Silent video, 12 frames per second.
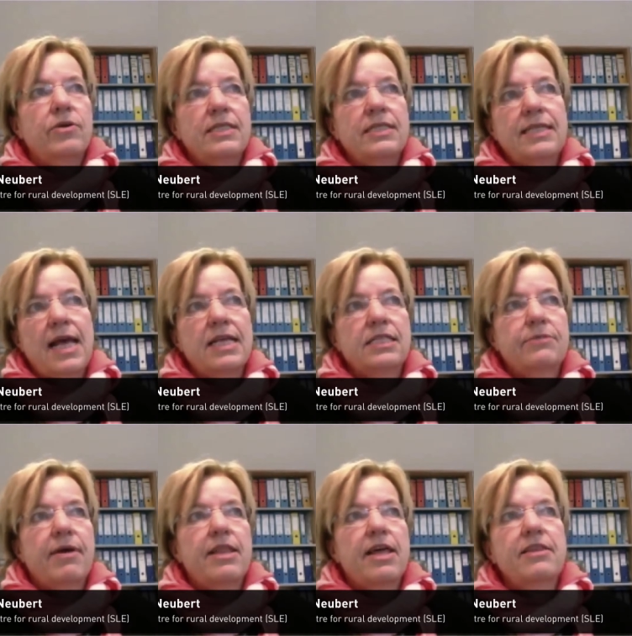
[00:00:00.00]
assess
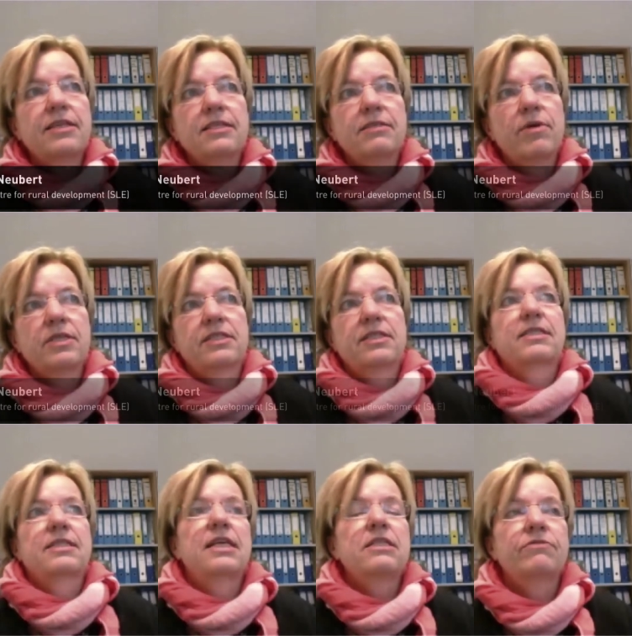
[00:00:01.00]
whether this was
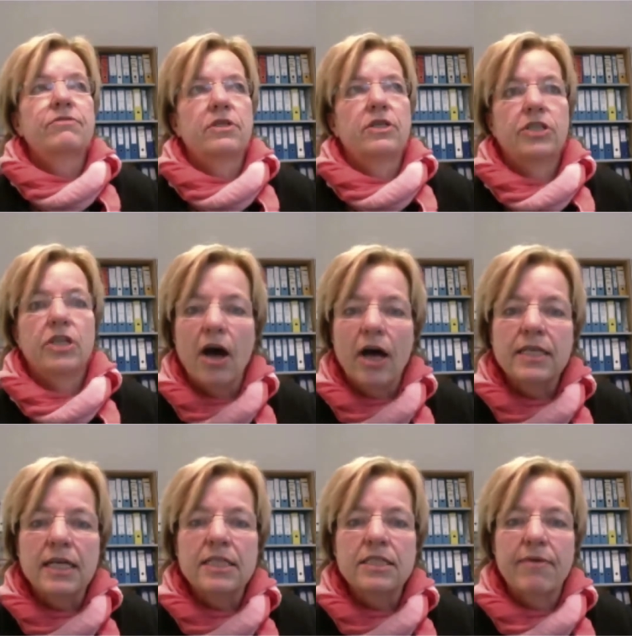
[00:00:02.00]
successful or not
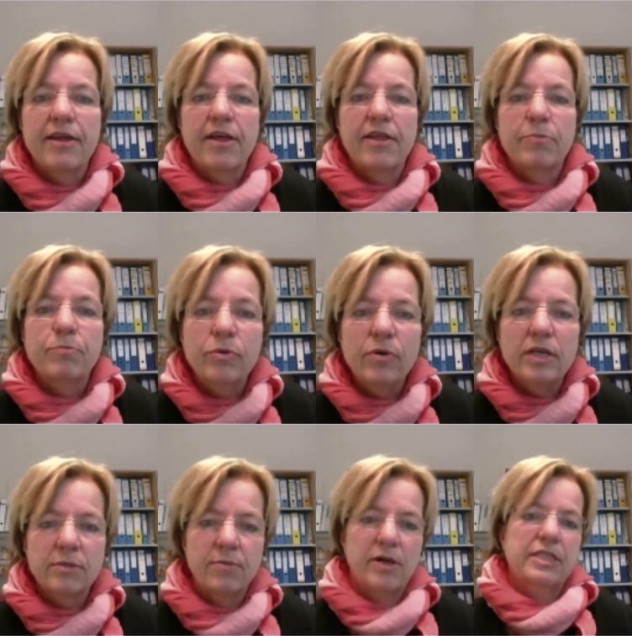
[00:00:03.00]
is whether the poor
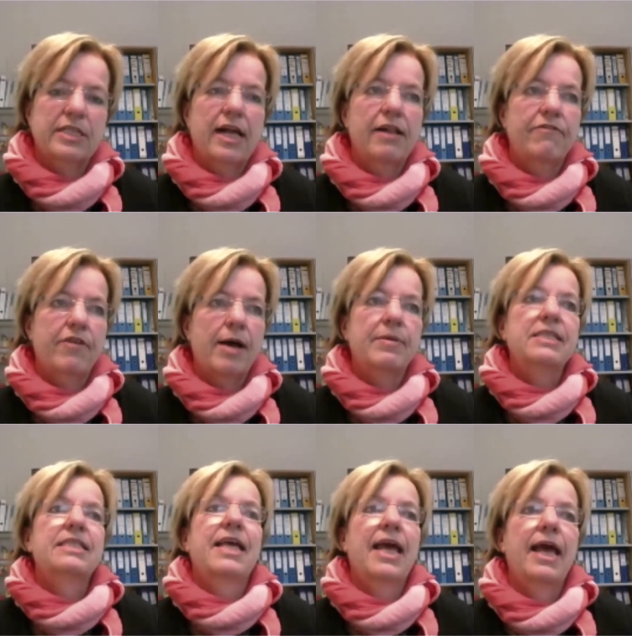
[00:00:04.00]
small-scale
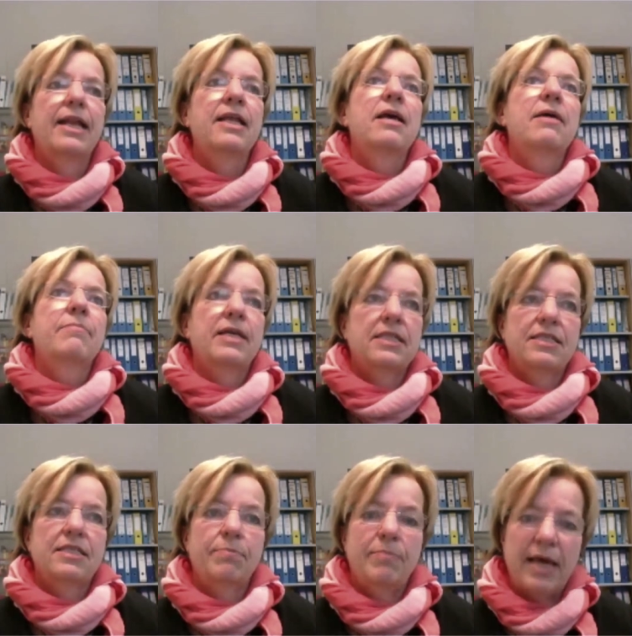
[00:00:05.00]
farmers can
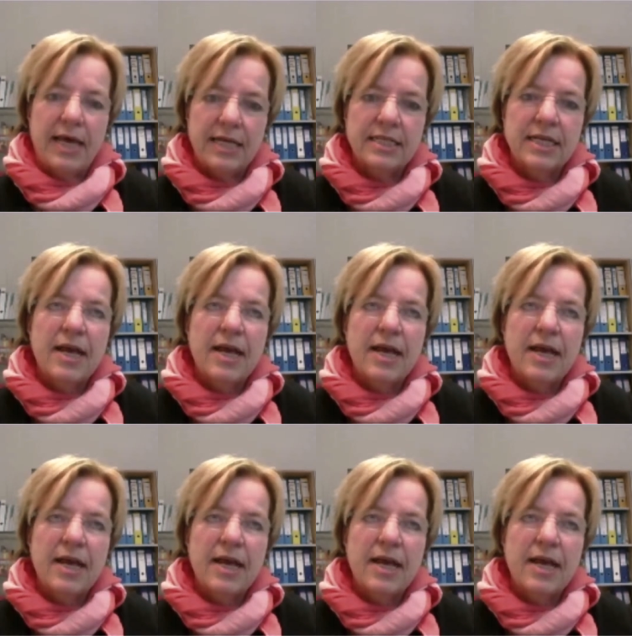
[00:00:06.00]
participate.